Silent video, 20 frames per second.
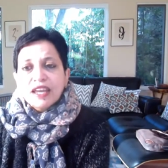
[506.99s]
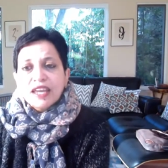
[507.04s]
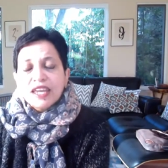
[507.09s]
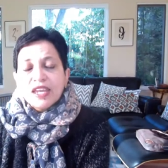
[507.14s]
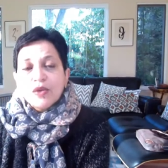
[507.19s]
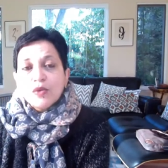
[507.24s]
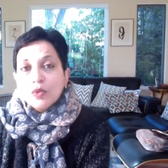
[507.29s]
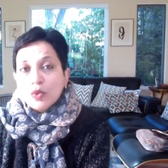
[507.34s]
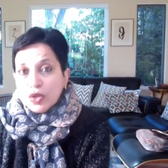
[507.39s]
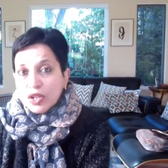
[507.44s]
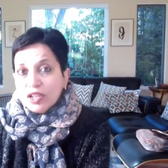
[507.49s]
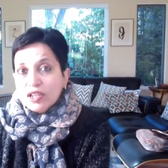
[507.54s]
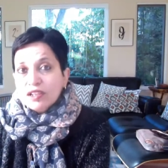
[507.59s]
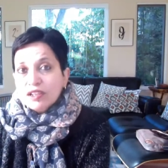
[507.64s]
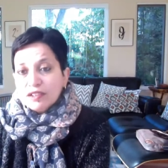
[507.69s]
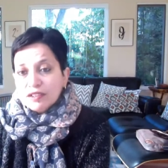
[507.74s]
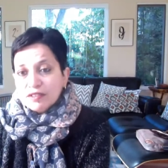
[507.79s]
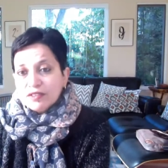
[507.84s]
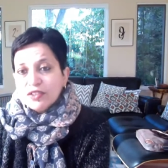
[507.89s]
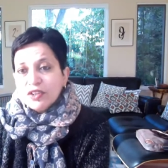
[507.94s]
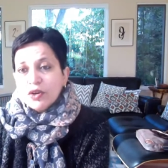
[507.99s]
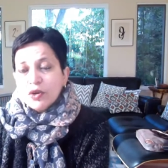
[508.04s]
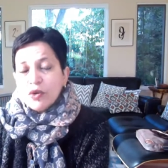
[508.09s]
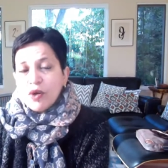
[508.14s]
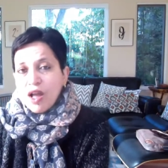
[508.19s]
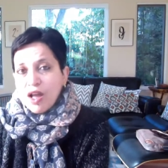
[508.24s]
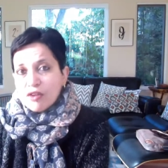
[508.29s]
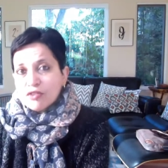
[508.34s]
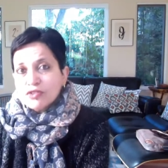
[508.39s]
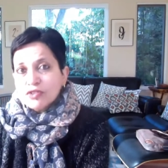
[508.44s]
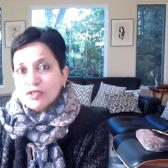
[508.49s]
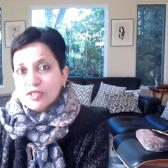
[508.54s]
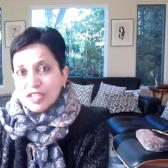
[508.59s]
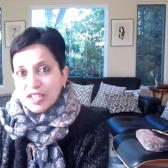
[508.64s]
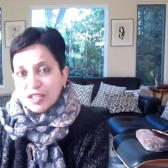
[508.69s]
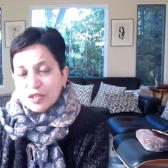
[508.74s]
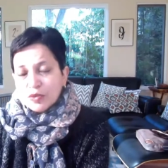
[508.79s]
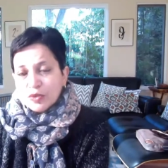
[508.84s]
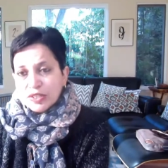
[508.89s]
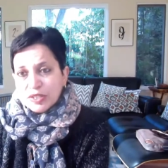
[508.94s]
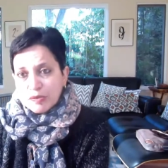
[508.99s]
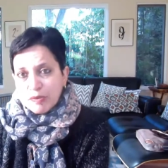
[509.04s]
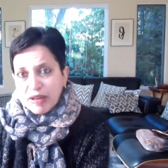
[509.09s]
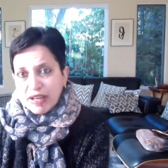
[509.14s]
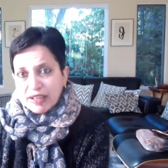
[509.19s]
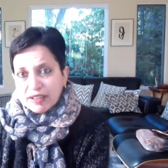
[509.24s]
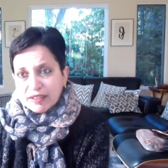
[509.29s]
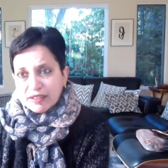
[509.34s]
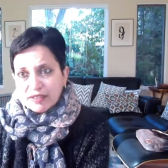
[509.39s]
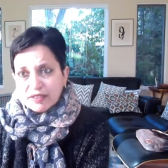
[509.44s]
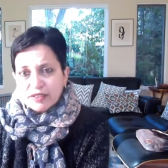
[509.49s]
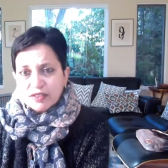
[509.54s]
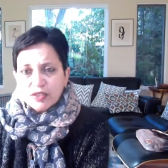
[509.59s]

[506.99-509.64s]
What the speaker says: he will know how to deal with the banks.